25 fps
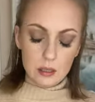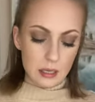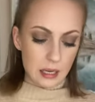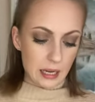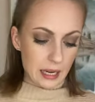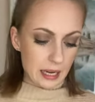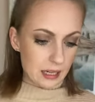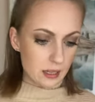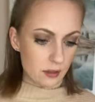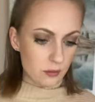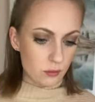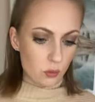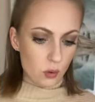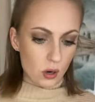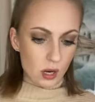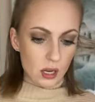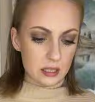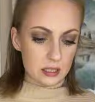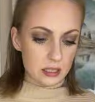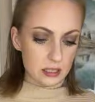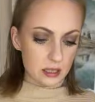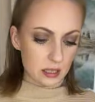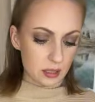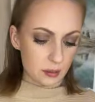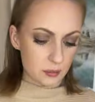Eight of
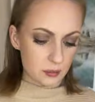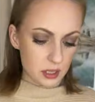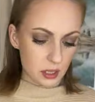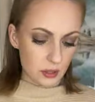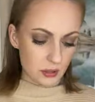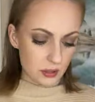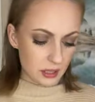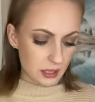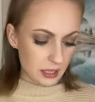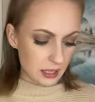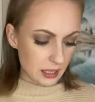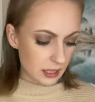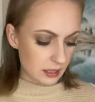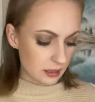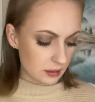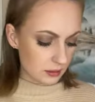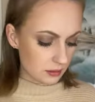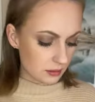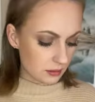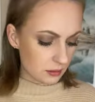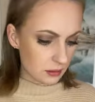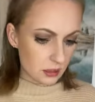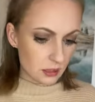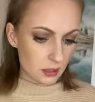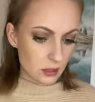Wands, it comes out
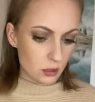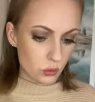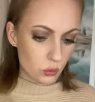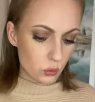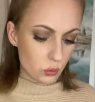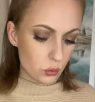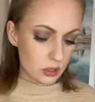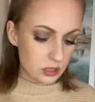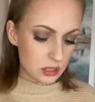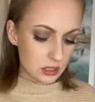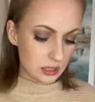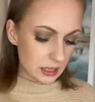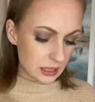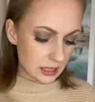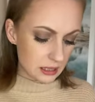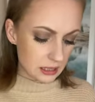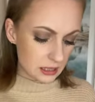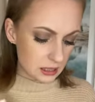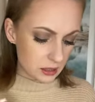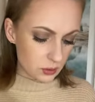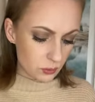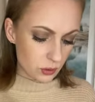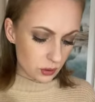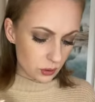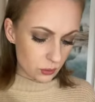again. Who is it that
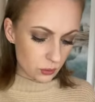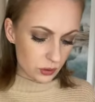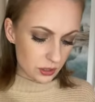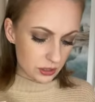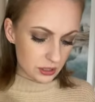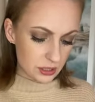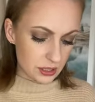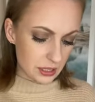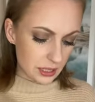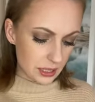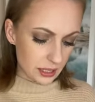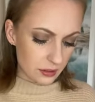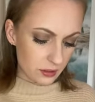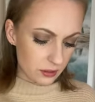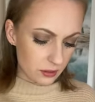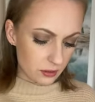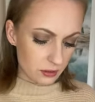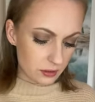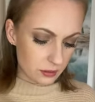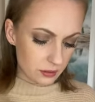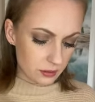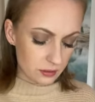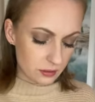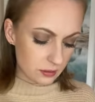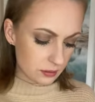doesn't want to work
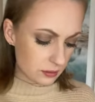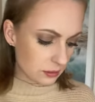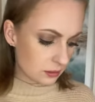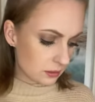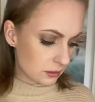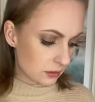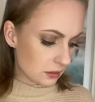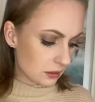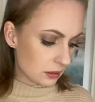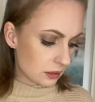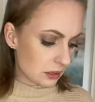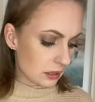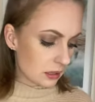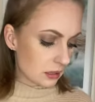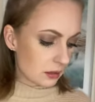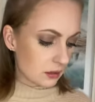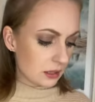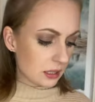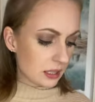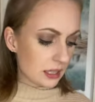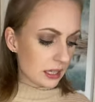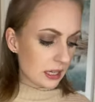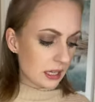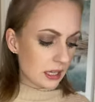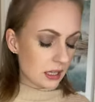together?
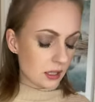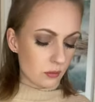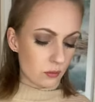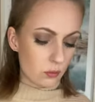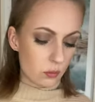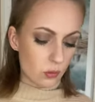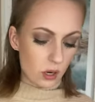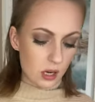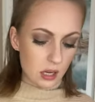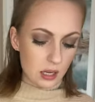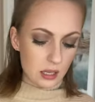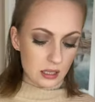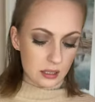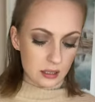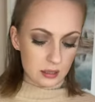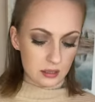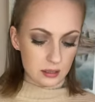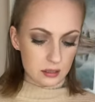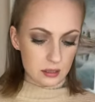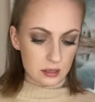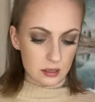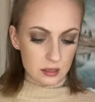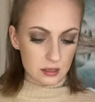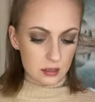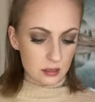The King of
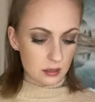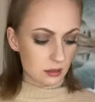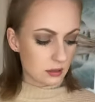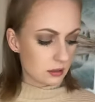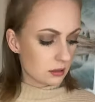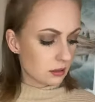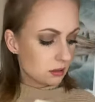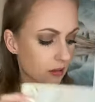Wands.